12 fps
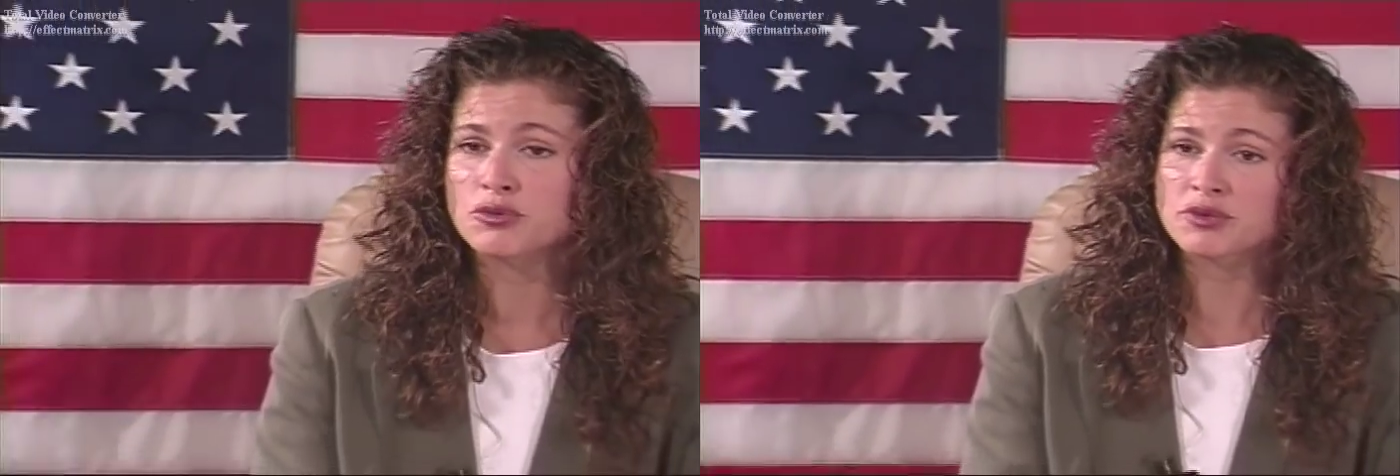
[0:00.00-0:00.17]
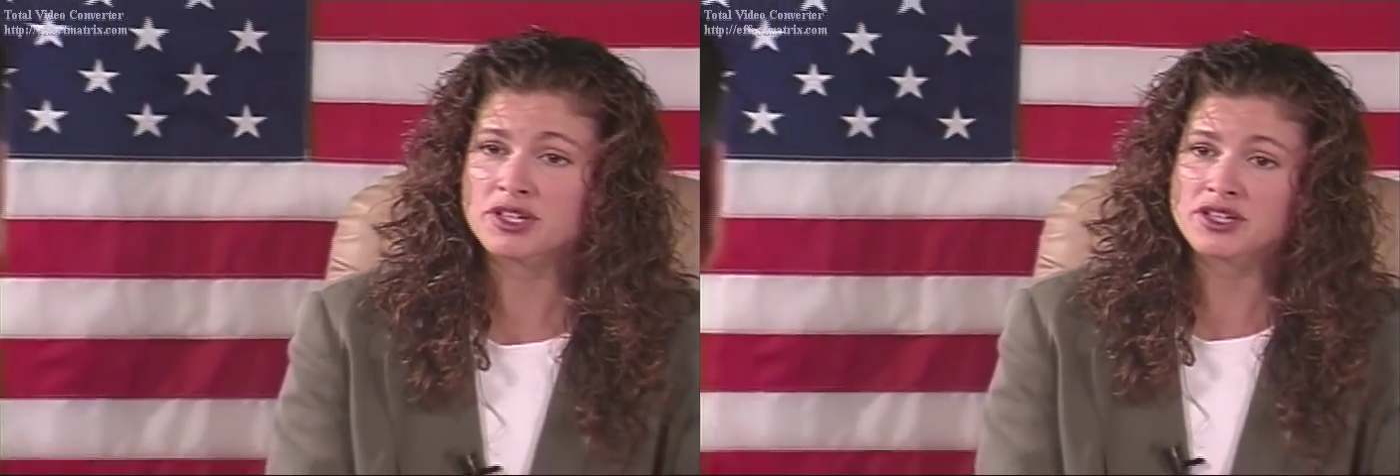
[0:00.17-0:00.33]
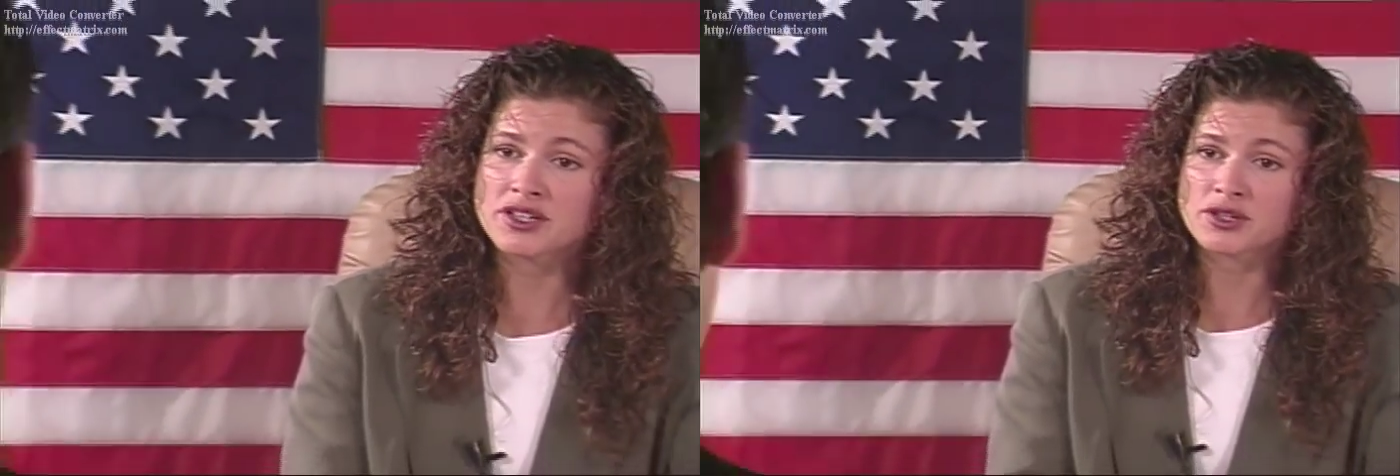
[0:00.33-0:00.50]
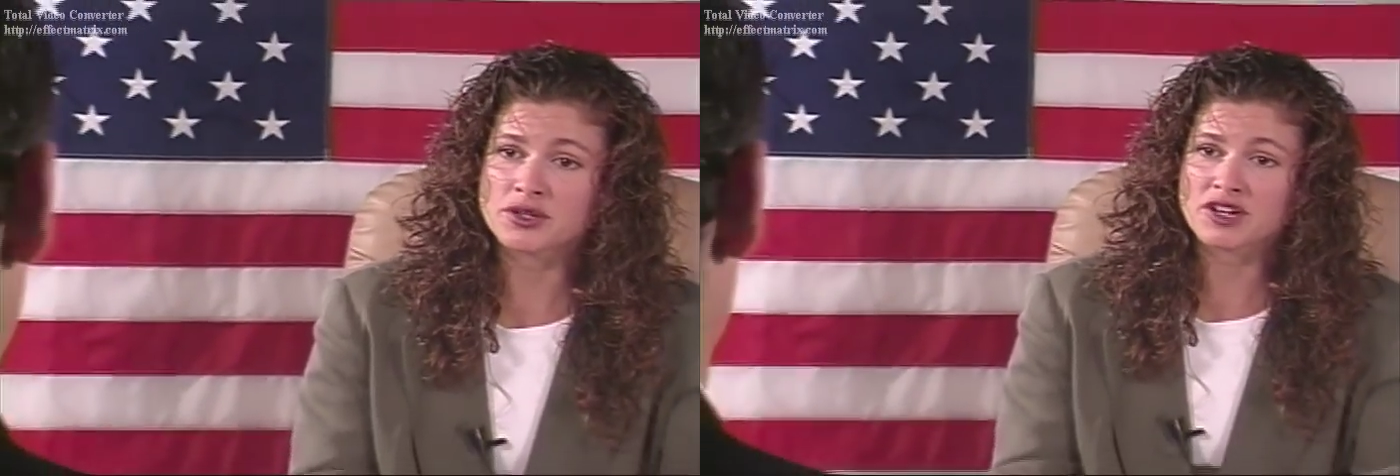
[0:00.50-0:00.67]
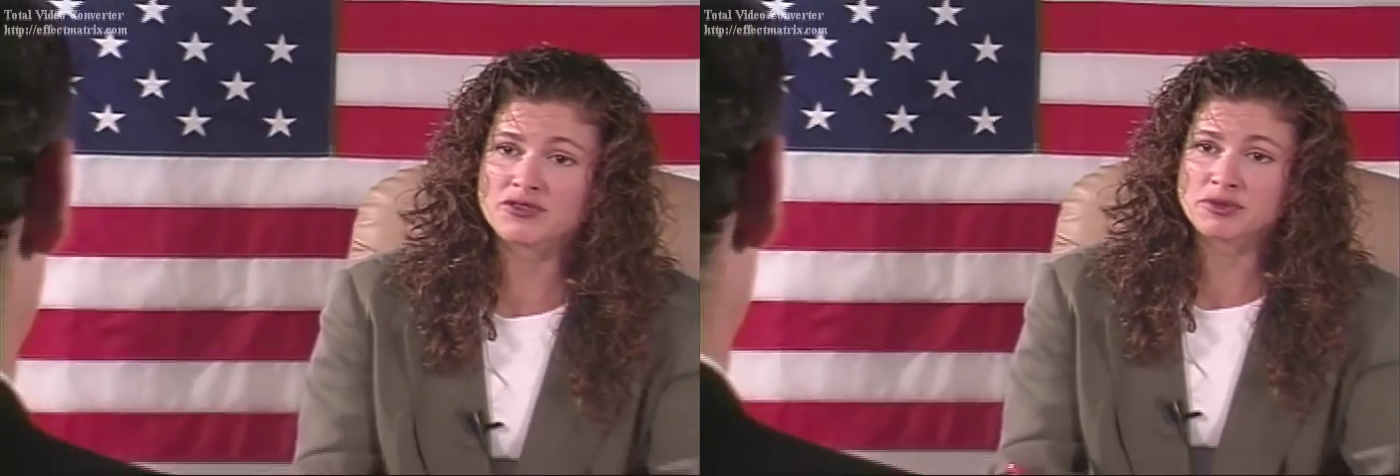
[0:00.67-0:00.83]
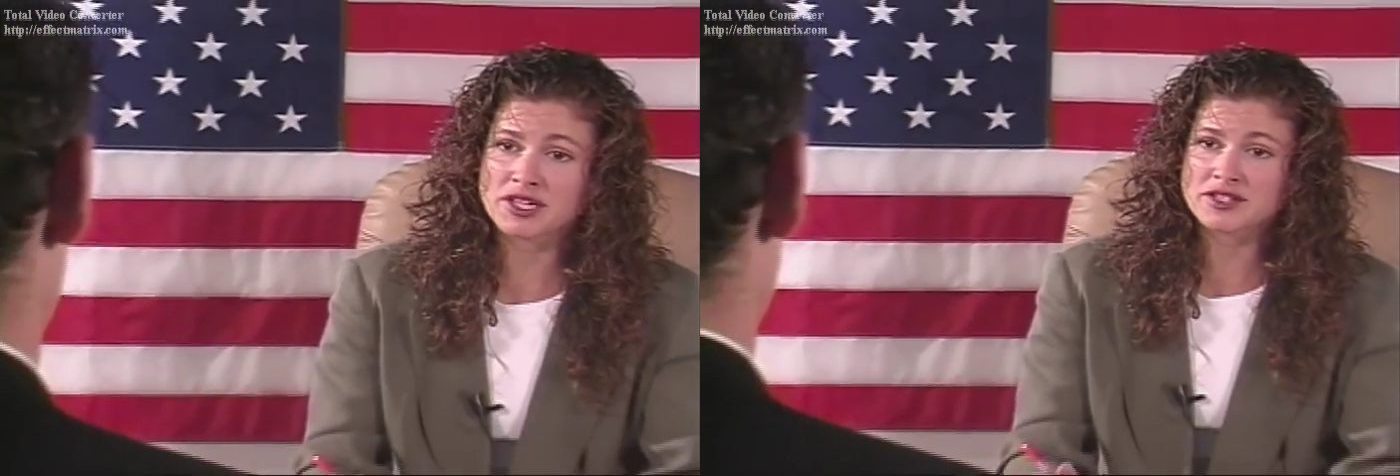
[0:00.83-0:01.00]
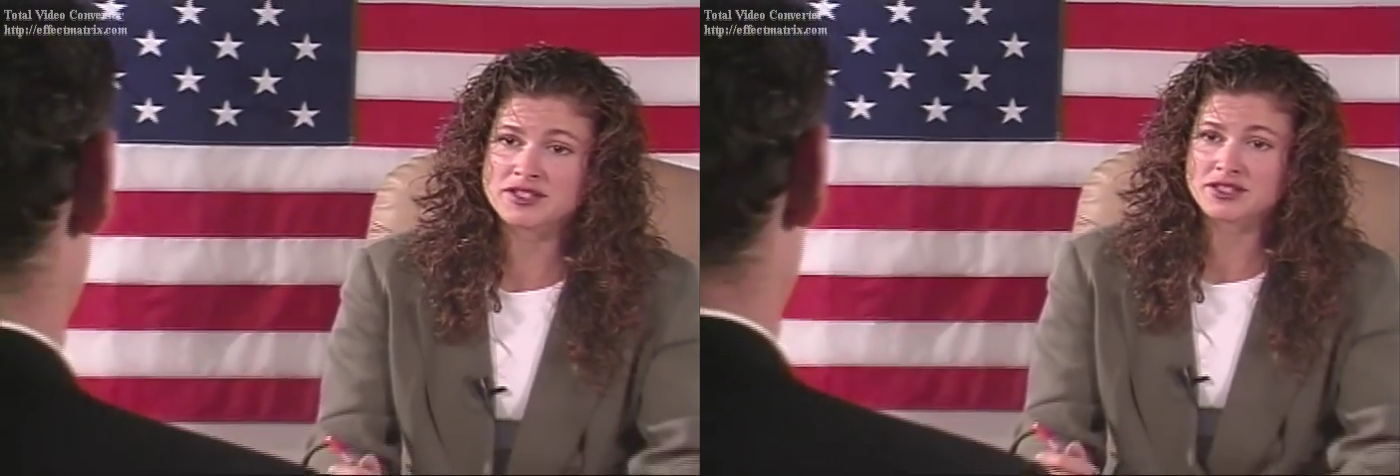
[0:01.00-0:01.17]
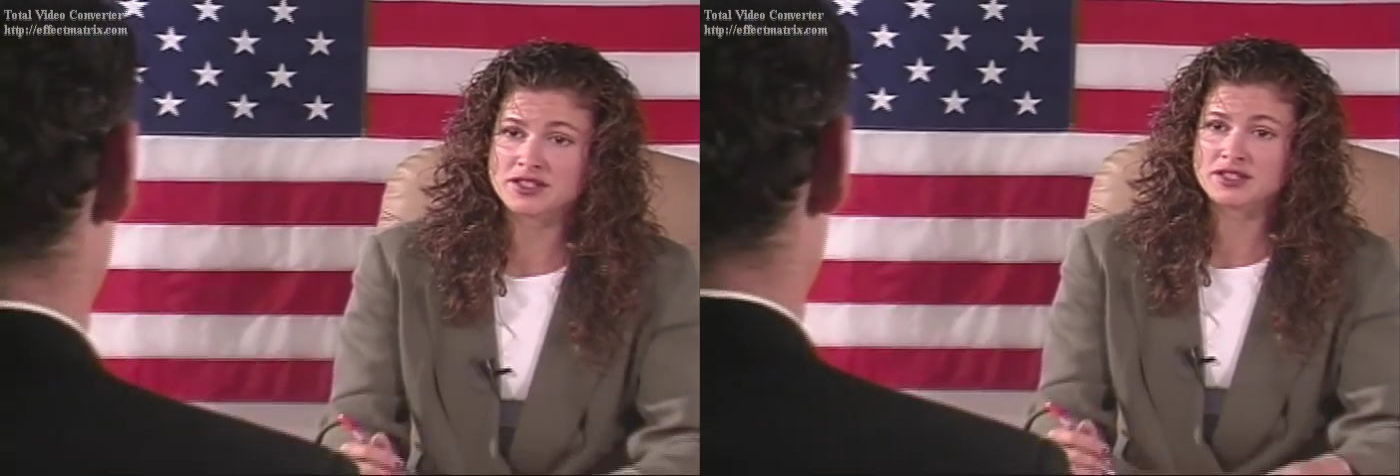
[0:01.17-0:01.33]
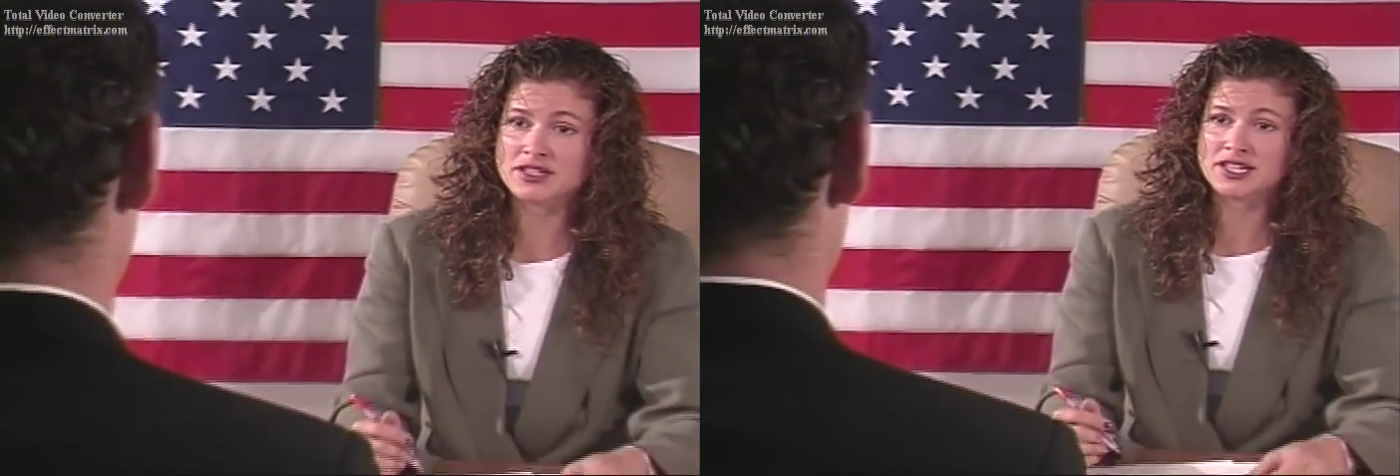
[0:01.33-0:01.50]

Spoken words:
me that you have basic